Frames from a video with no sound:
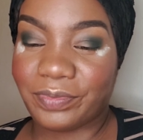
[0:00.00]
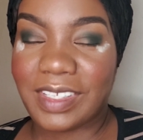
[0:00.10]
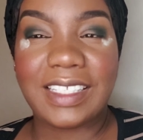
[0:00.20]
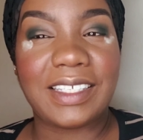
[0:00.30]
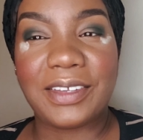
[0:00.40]

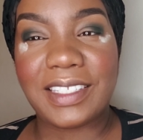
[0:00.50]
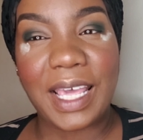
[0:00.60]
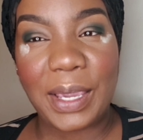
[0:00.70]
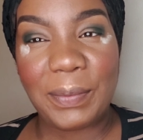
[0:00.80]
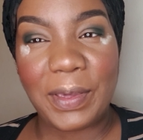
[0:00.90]
Sounds
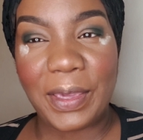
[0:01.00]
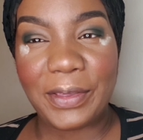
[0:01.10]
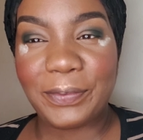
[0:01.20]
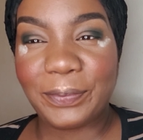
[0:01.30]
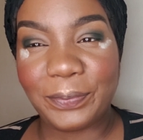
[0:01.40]
like
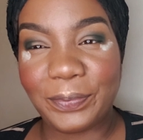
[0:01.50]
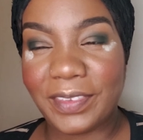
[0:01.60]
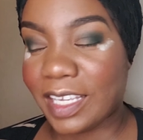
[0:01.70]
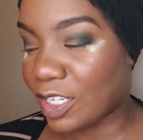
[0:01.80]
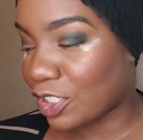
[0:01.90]
me,
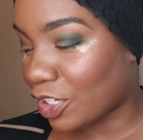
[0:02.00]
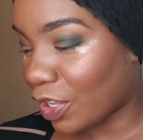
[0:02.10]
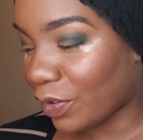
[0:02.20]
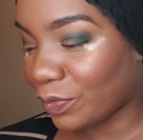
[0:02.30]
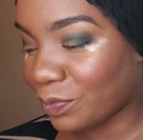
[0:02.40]
because, you
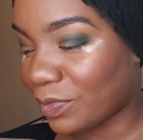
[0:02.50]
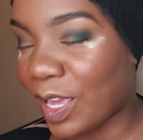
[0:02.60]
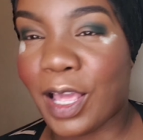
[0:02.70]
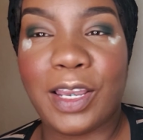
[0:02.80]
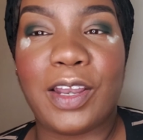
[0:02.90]
know,
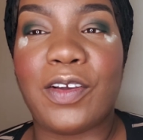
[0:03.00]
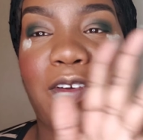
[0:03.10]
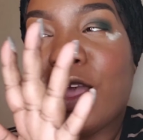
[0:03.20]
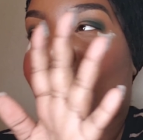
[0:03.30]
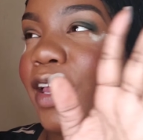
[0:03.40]
I need a
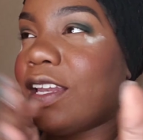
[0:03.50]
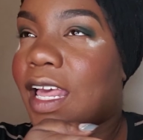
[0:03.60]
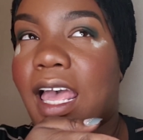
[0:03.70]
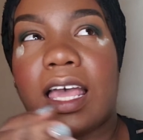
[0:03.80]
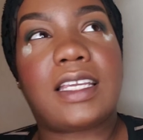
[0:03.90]
ride or
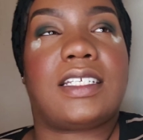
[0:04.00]
die